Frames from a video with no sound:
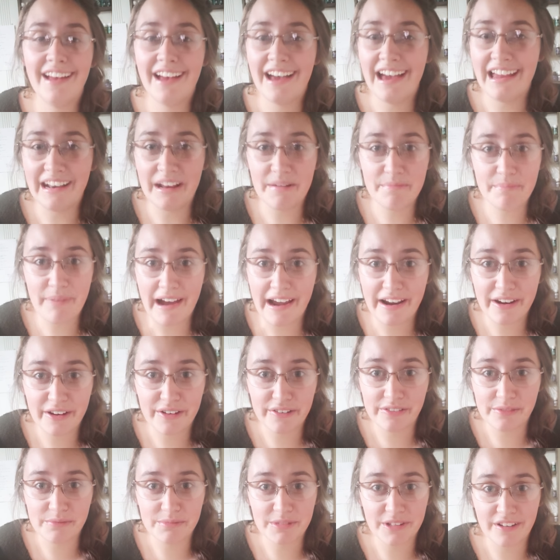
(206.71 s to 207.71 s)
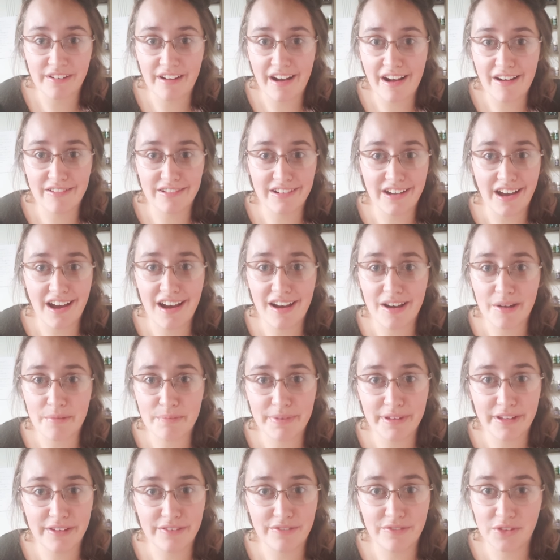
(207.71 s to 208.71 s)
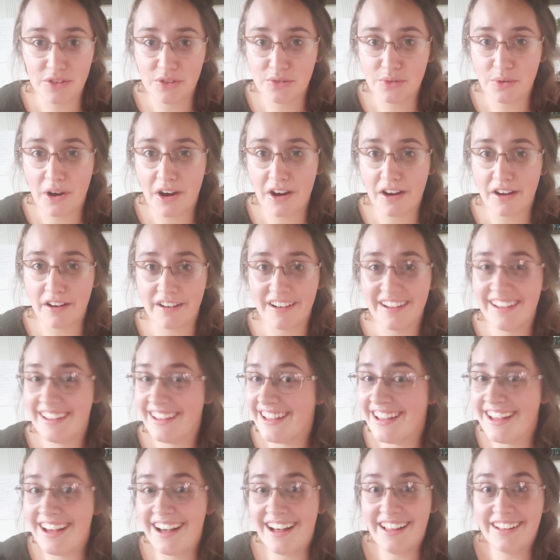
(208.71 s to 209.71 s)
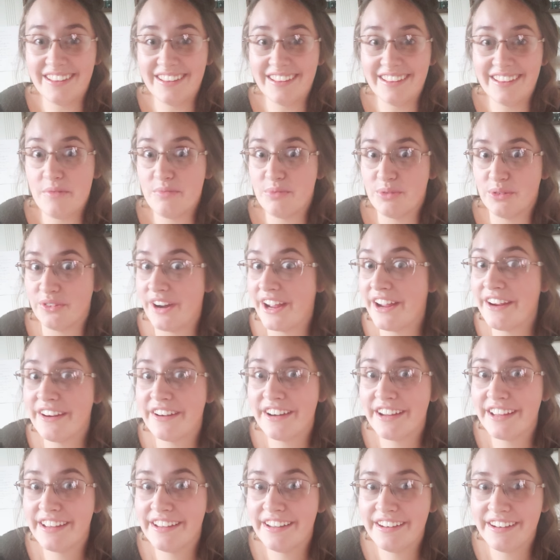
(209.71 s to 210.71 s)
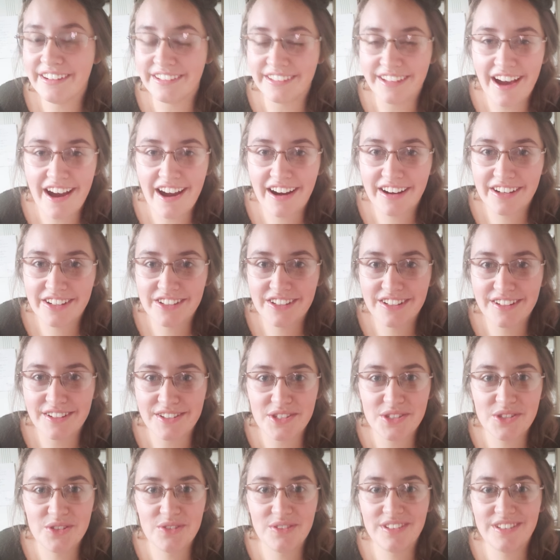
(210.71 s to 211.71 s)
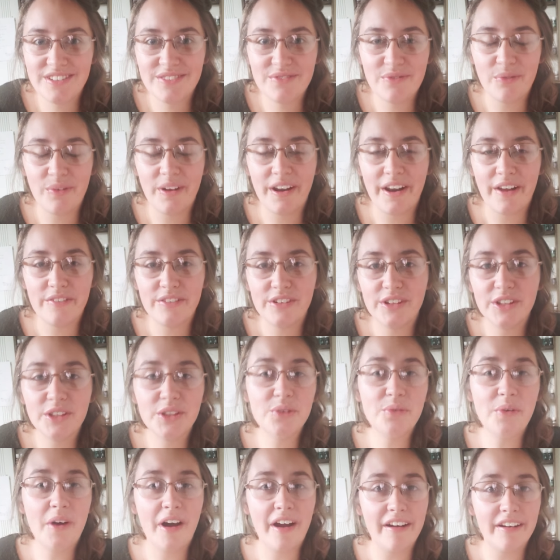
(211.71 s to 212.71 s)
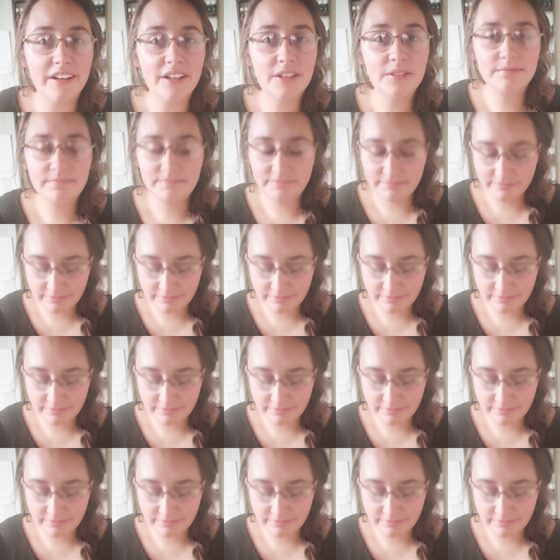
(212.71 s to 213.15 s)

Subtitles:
an empire from the ground up, if you are a librarian, a doctor, a student, whatever you are,